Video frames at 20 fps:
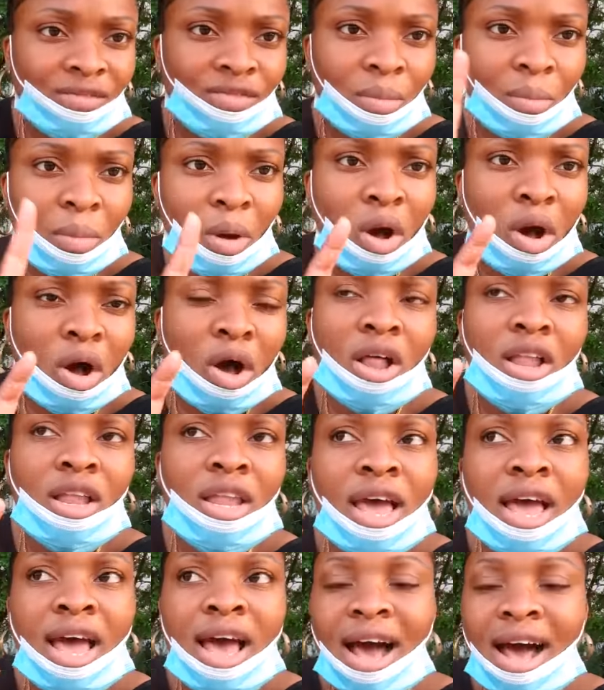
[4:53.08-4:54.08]
of the
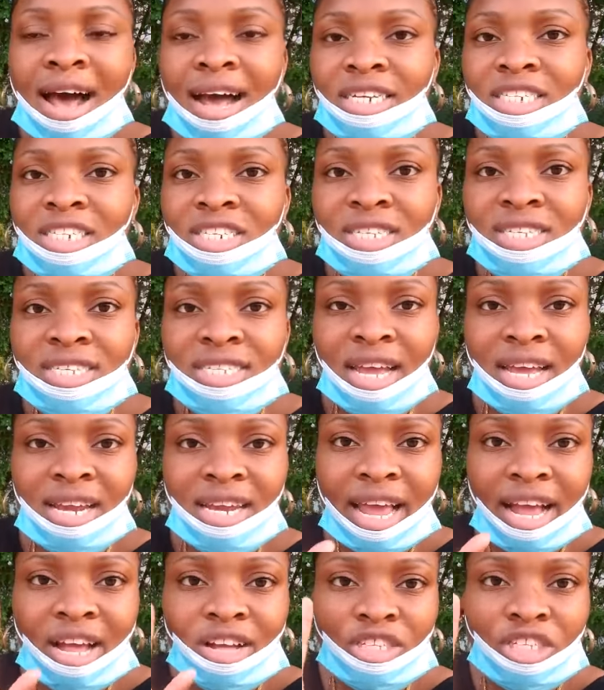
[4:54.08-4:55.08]
mall. I just stay in,
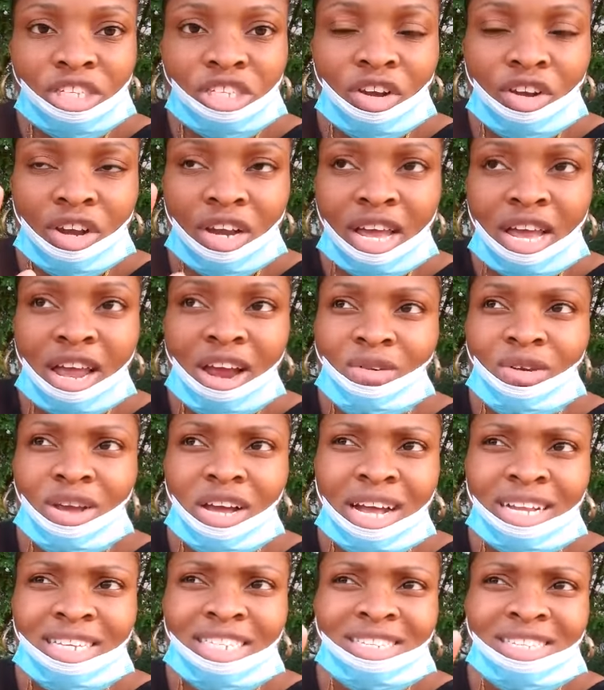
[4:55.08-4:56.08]
like, a certain
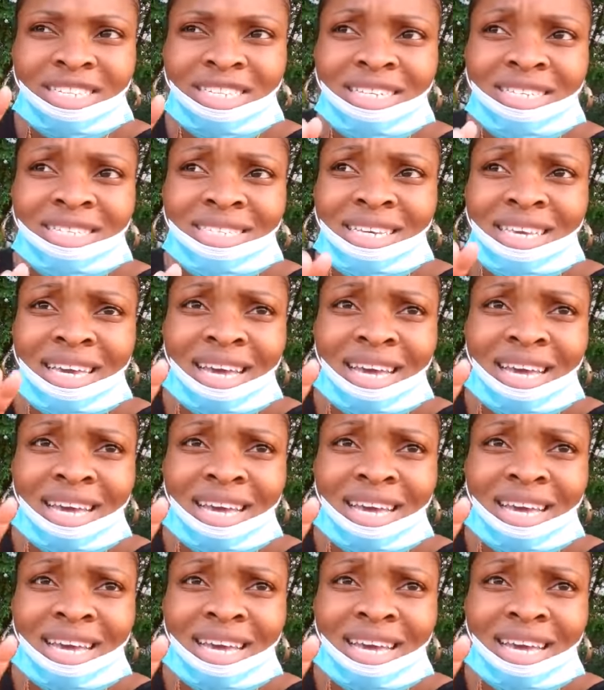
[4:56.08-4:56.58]
area. I just need to